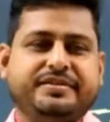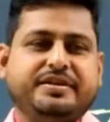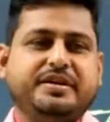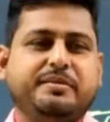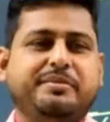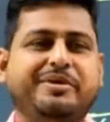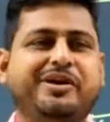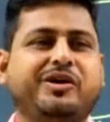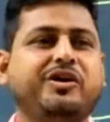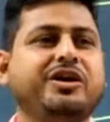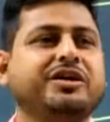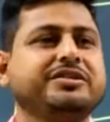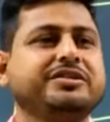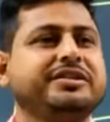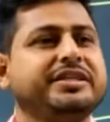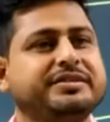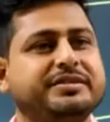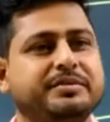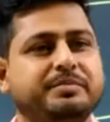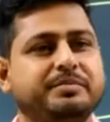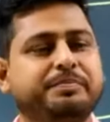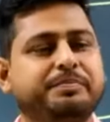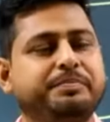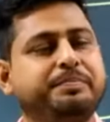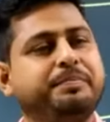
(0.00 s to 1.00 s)

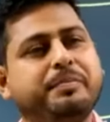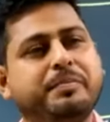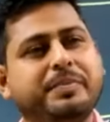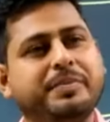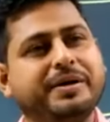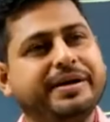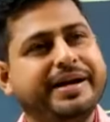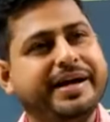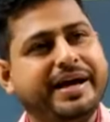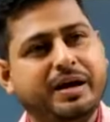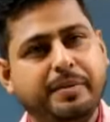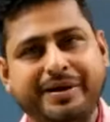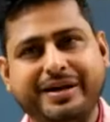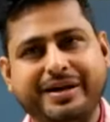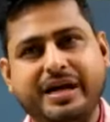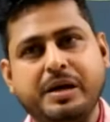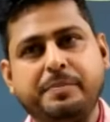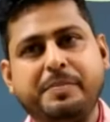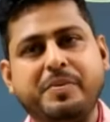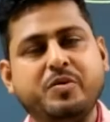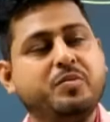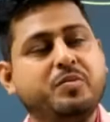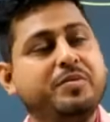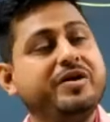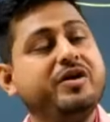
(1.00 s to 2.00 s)
Dynamic IP
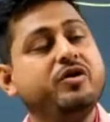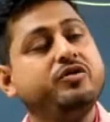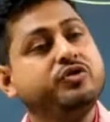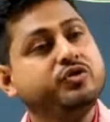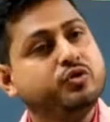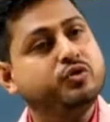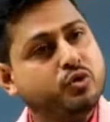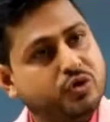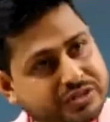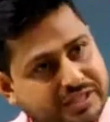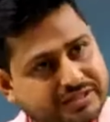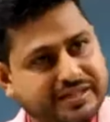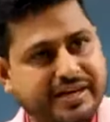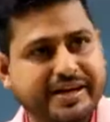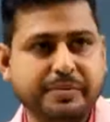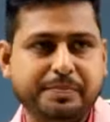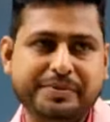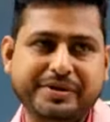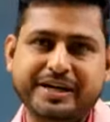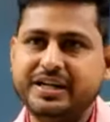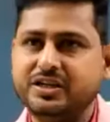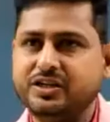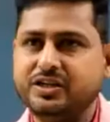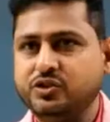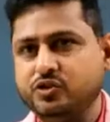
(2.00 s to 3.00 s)
will be user's IP
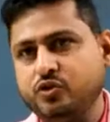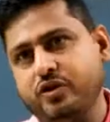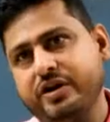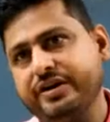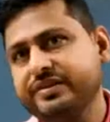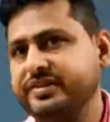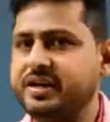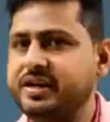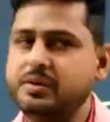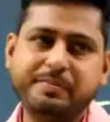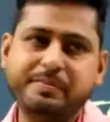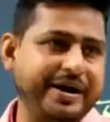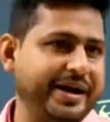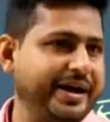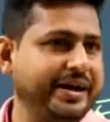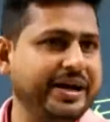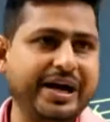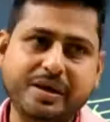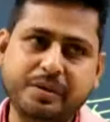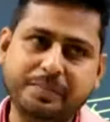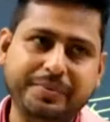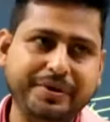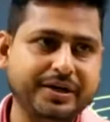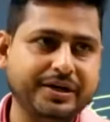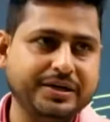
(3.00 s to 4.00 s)
address, yours and my
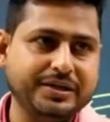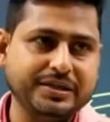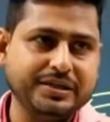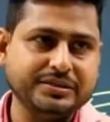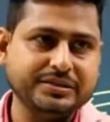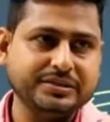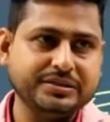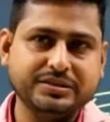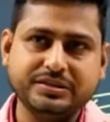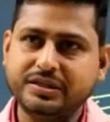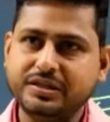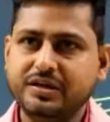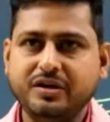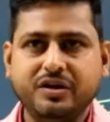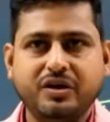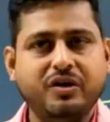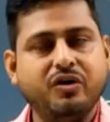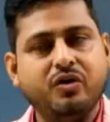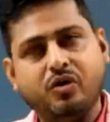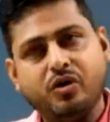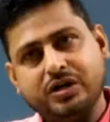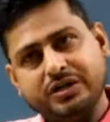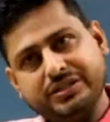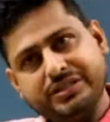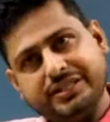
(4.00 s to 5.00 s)
IP address,
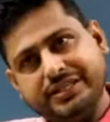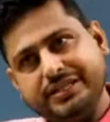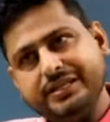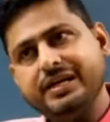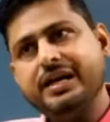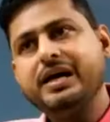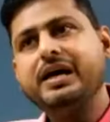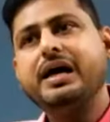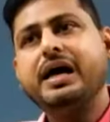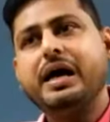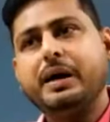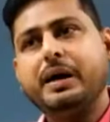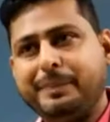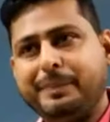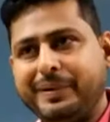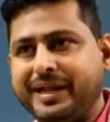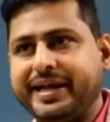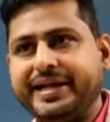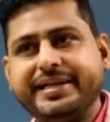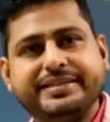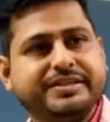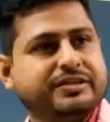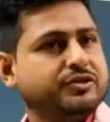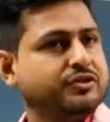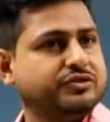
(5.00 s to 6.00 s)
not the
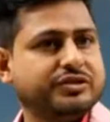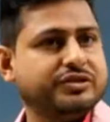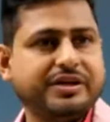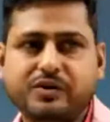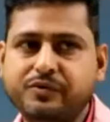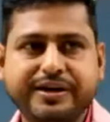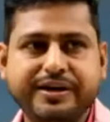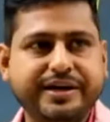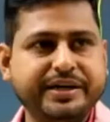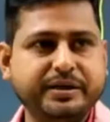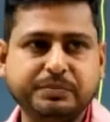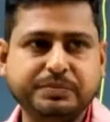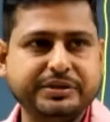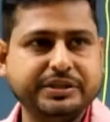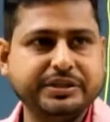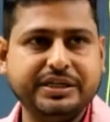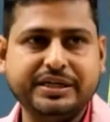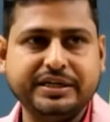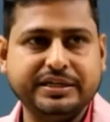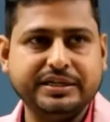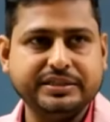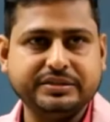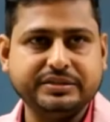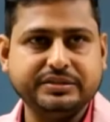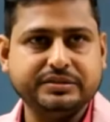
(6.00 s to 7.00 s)
application or server IP
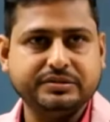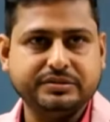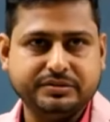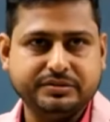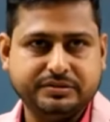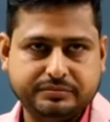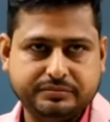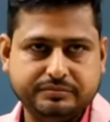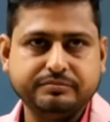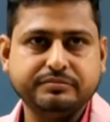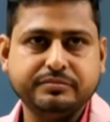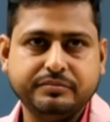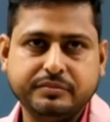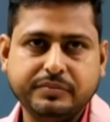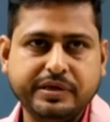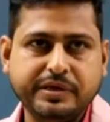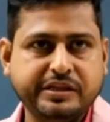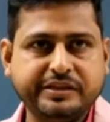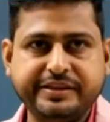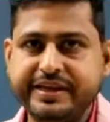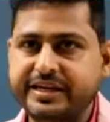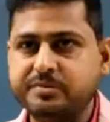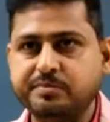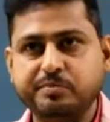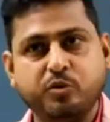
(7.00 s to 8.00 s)
address.
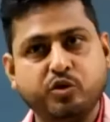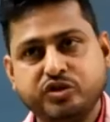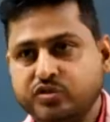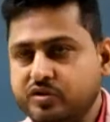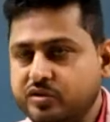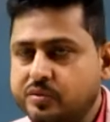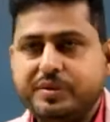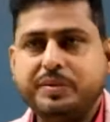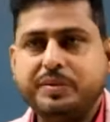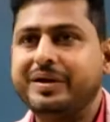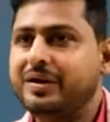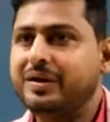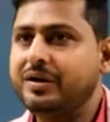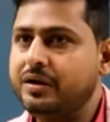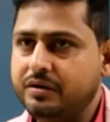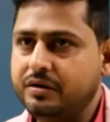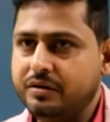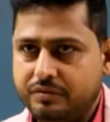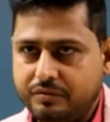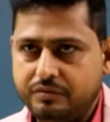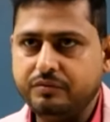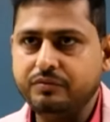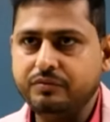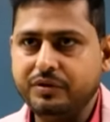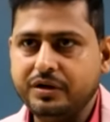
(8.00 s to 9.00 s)
That most of the people
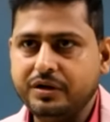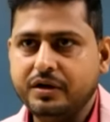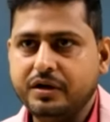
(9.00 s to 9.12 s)
will.